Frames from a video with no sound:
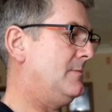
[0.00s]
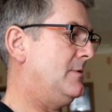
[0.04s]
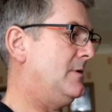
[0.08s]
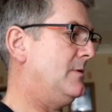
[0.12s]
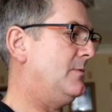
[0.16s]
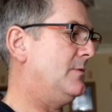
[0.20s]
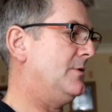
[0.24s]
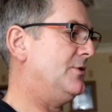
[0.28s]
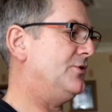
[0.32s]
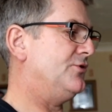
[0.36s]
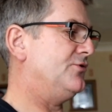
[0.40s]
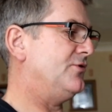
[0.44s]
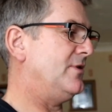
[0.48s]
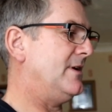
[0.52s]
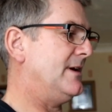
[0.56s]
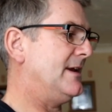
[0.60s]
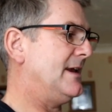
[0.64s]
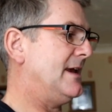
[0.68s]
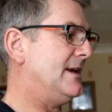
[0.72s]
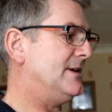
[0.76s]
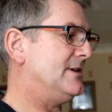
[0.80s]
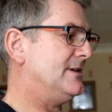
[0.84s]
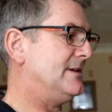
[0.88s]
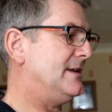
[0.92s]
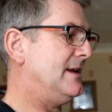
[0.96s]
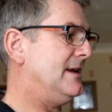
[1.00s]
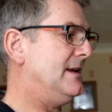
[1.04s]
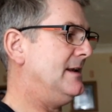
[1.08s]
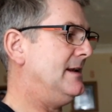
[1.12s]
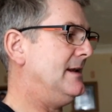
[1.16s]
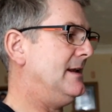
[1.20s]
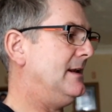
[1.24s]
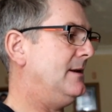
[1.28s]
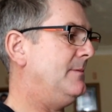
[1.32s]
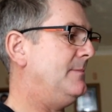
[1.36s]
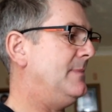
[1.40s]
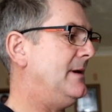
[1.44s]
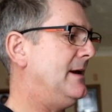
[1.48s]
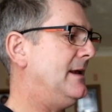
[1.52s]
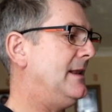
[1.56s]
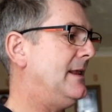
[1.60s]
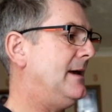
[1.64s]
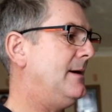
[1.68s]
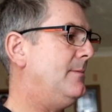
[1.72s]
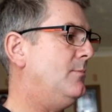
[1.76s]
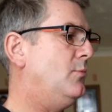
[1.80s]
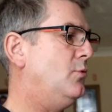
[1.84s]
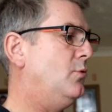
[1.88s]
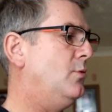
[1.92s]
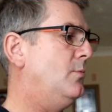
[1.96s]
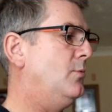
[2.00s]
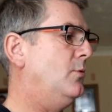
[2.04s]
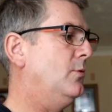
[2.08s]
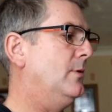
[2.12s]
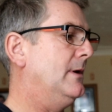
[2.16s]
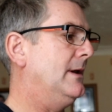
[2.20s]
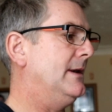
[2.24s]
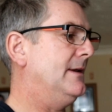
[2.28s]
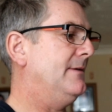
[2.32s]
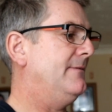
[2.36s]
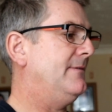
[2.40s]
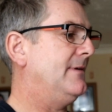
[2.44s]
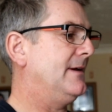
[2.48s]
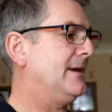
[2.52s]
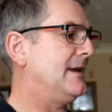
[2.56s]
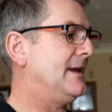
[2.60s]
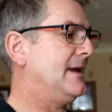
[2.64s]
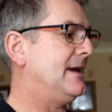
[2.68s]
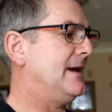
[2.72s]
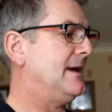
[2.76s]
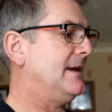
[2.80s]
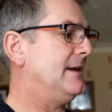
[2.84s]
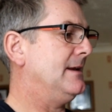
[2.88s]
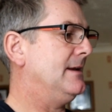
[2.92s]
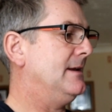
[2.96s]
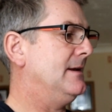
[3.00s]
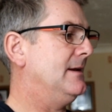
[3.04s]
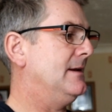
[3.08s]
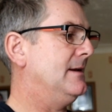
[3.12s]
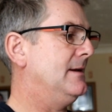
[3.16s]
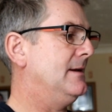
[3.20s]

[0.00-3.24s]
I want to try and get just a little bit of that bauble in if I can.